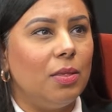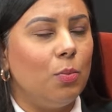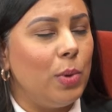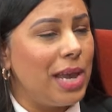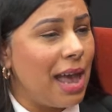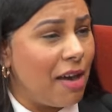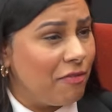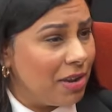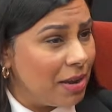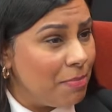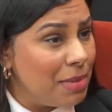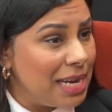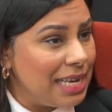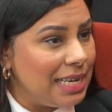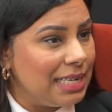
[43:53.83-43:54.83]
we have
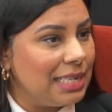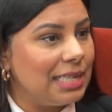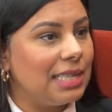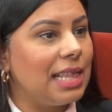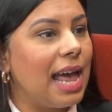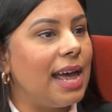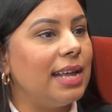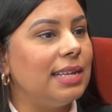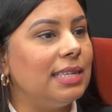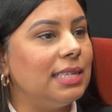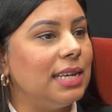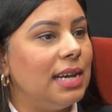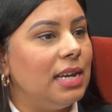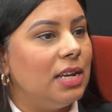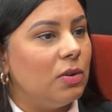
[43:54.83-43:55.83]
committees that
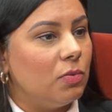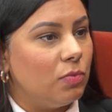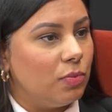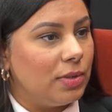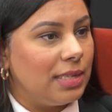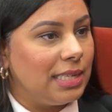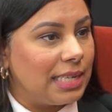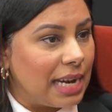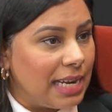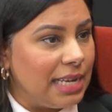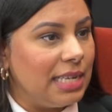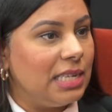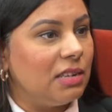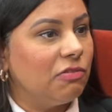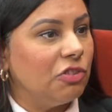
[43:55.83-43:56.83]

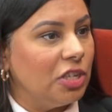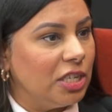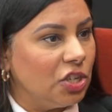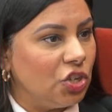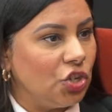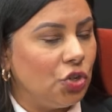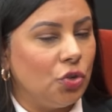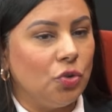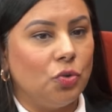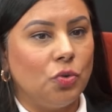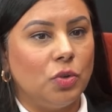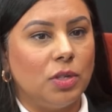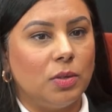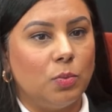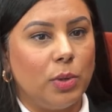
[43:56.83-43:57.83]
study different
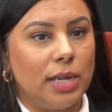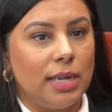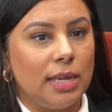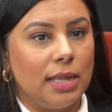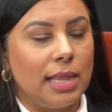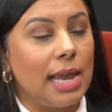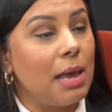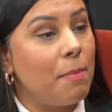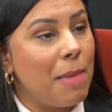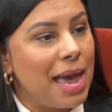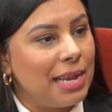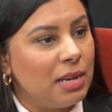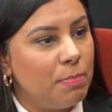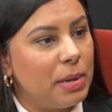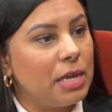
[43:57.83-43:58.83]
issues. We they
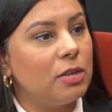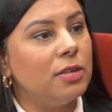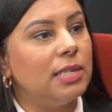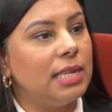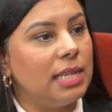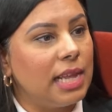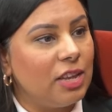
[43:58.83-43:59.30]
amend bills and